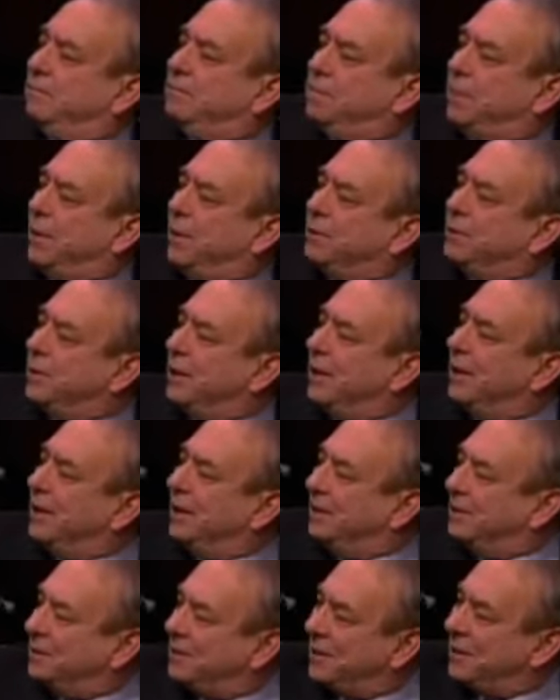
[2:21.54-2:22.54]

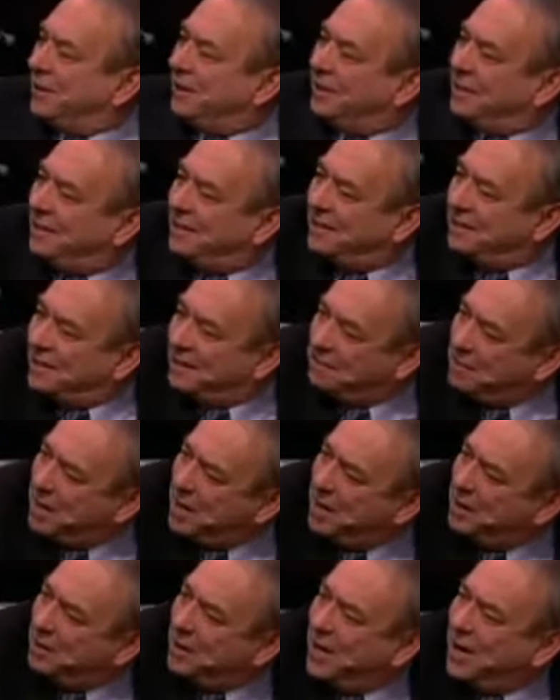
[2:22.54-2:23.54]
proteins and
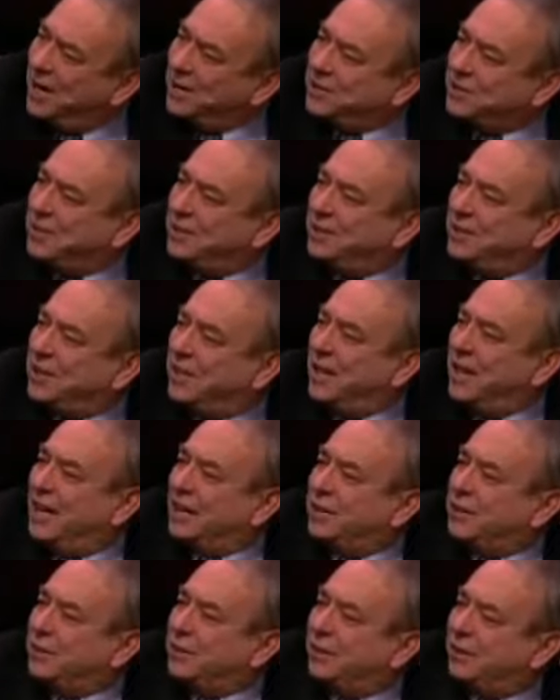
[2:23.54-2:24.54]
amino acids and
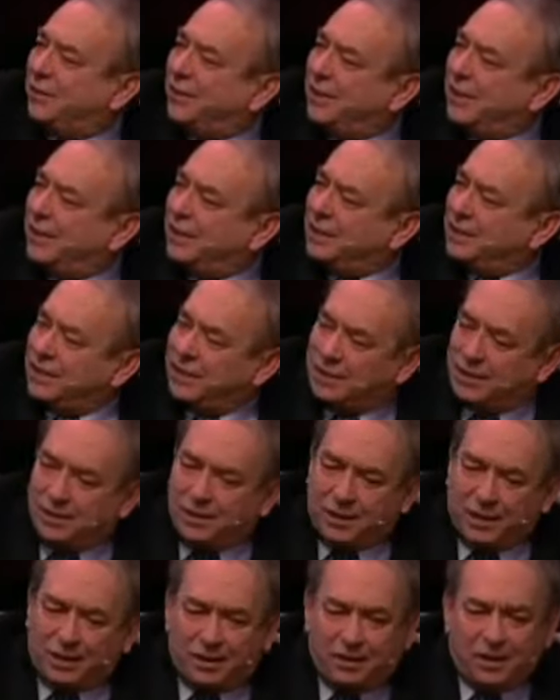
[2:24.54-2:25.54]
that sort of things. And
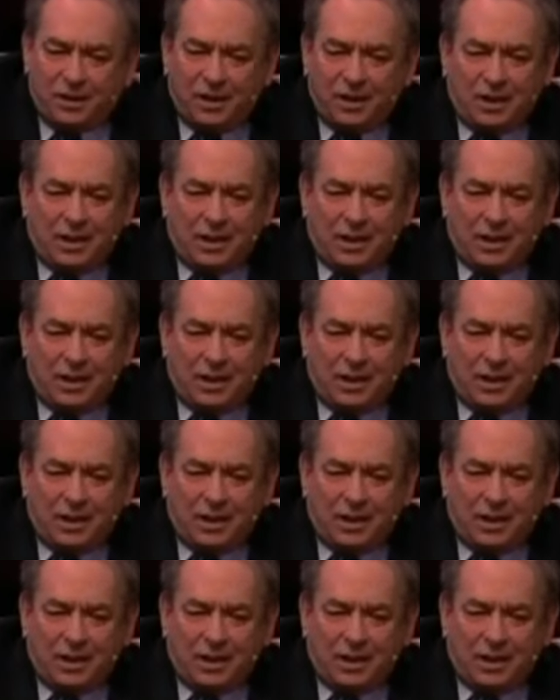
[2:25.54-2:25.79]
so